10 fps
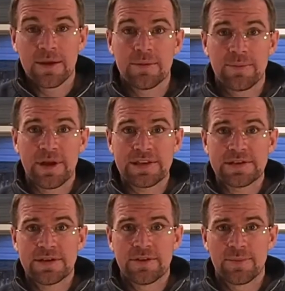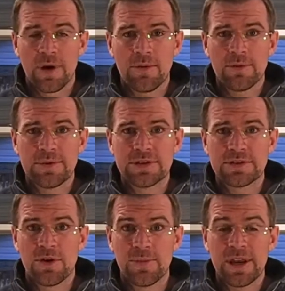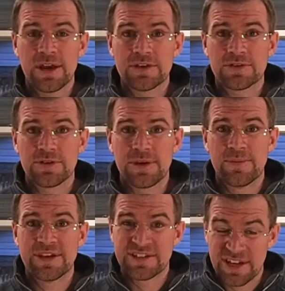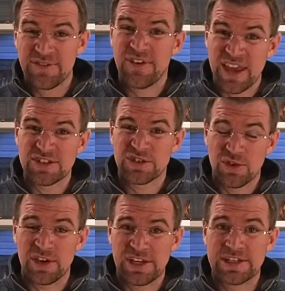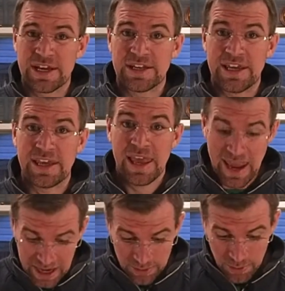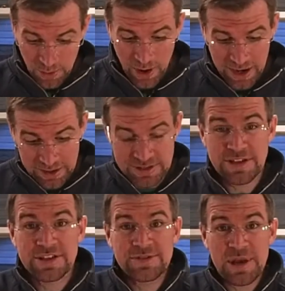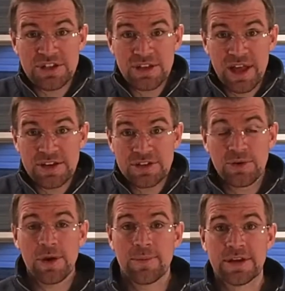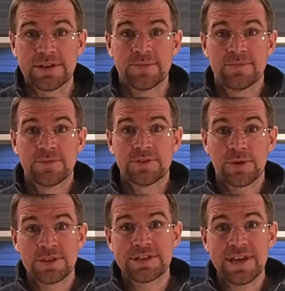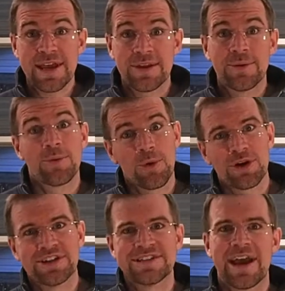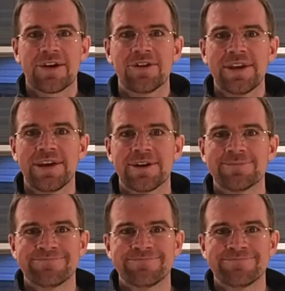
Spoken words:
But the problem is homemade ice cream is an advanced cooking technique, and it requires specialized equipment. So instead, we're going to tackle it here.